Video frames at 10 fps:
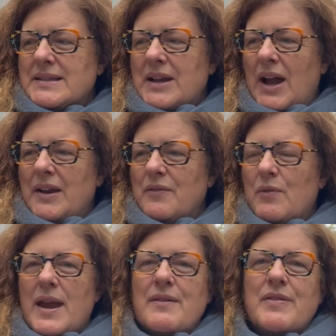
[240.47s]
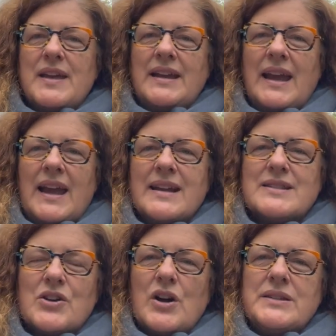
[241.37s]
kind of way of thinking.
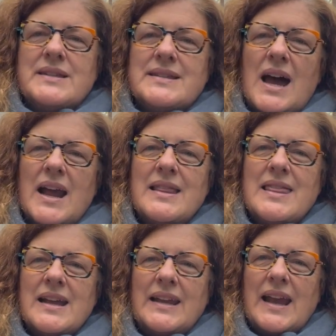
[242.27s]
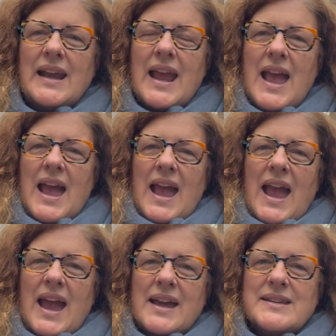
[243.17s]
It's called design thinking.
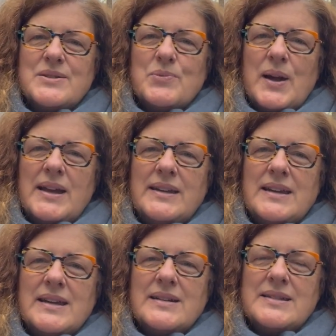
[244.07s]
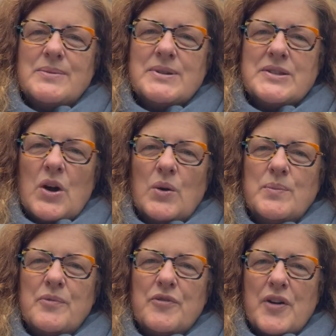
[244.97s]
And when Ilse was
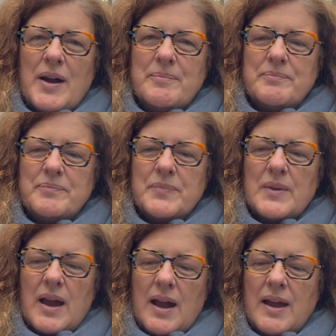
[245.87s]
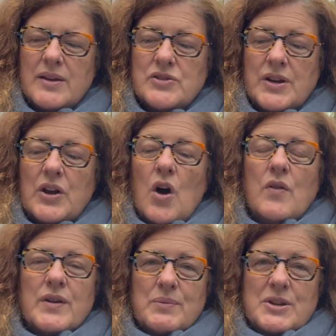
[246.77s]
home from, during
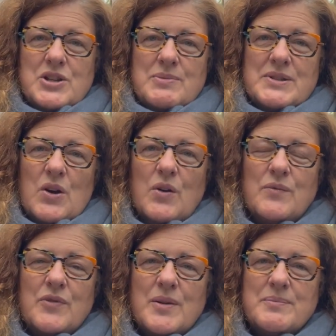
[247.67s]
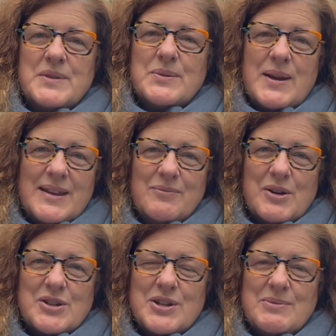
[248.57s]
COVID, when she was home from Sweden,
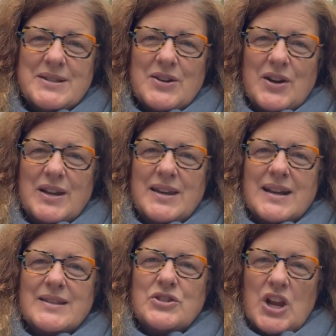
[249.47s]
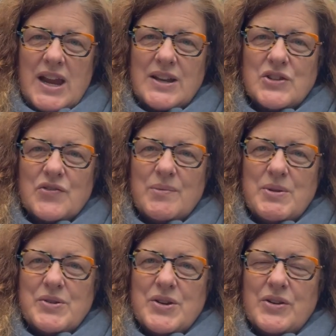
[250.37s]
where she was on exchange from
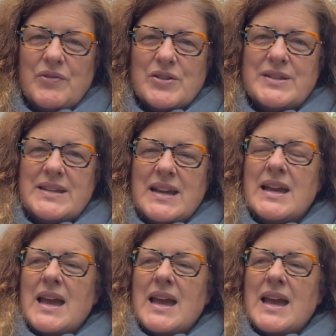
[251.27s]
her university,